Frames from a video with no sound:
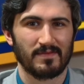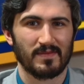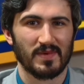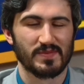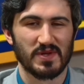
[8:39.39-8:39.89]

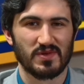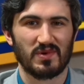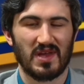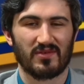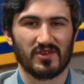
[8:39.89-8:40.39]
Especially when you
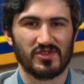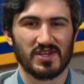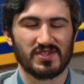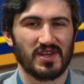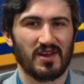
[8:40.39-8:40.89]
have
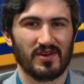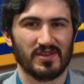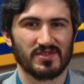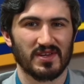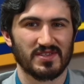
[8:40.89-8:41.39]
congested
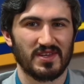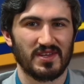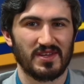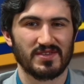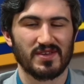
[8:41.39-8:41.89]
areas like
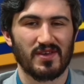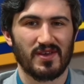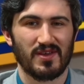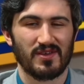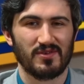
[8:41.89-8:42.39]
cities,
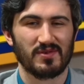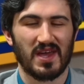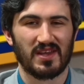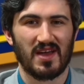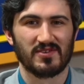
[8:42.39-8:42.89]
you
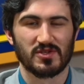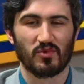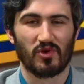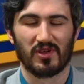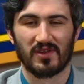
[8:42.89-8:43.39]
can't have
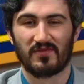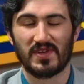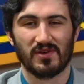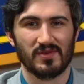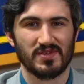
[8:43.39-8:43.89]
sprawling
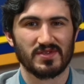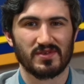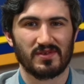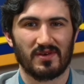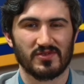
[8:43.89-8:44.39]
fields
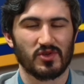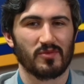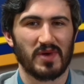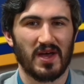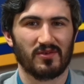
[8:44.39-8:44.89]
of solar
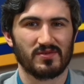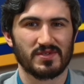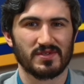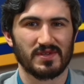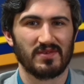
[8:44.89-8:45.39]

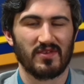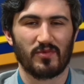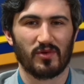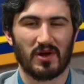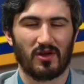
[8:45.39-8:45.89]
panels. Even if you
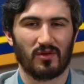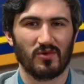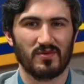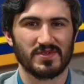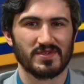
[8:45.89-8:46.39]
put them on all the
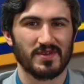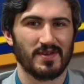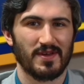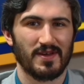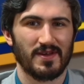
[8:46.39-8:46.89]
roofs,
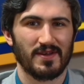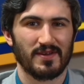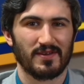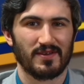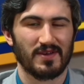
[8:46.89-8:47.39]

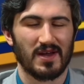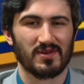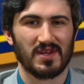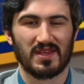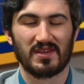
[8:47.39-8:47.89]
you're not going
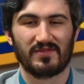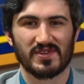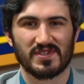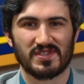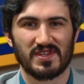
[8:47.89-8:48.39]
to get the
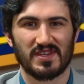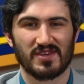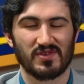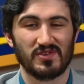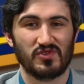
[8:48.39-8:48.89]
efficiency to
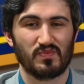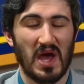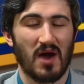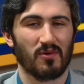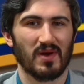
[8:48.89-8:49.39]
actually
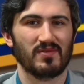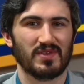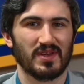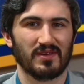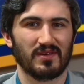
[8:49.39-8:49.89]
power
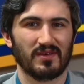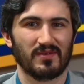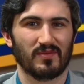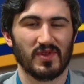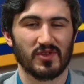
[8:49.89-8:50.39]
everything
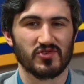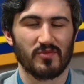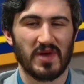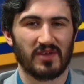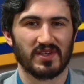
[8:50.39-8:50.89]
with the solar
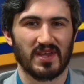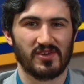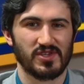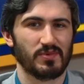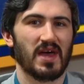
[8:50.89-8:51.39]
panel
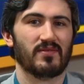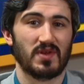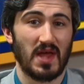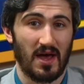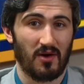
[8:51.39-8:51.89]
technology we have
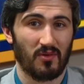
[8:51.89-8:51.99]
now.